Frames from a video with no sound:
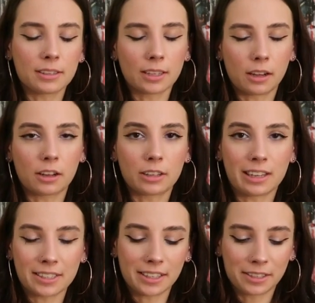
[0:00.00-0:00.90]
and it's like a
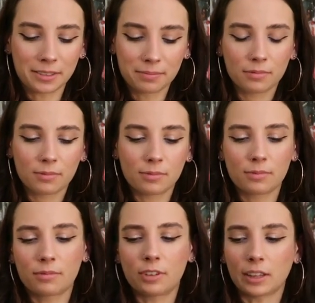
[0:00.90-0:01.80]
classic
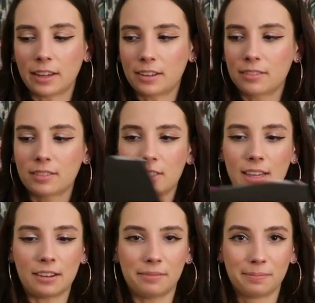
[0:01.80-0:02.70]
for like
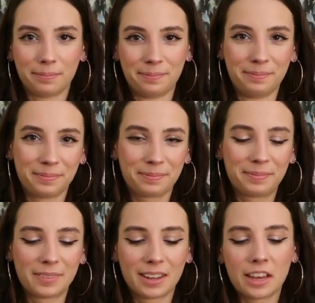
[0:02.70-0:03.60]
scene,
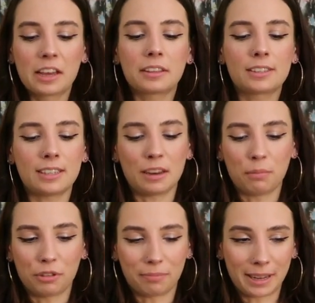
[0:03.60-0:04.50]
the scene
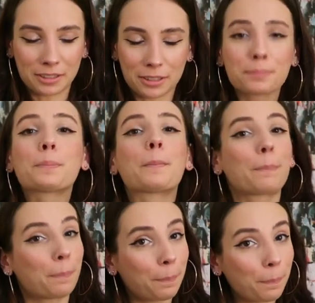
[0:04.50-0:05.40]
movement.
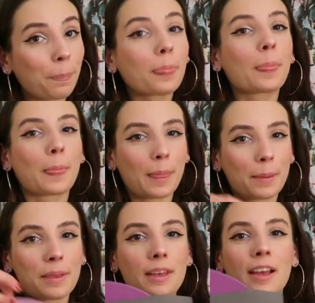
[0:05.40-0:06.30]
Mm-hmm.
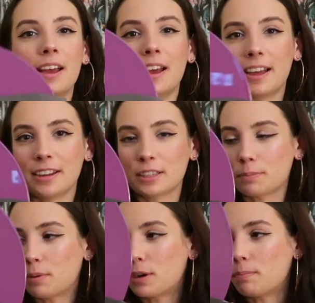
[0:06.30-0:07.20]
And it's
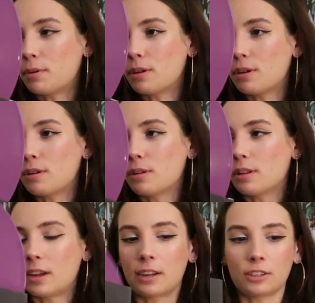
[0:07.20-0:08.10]
purple,
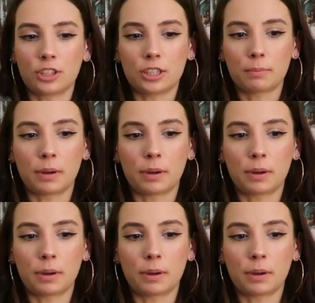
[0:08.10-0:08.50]
and she's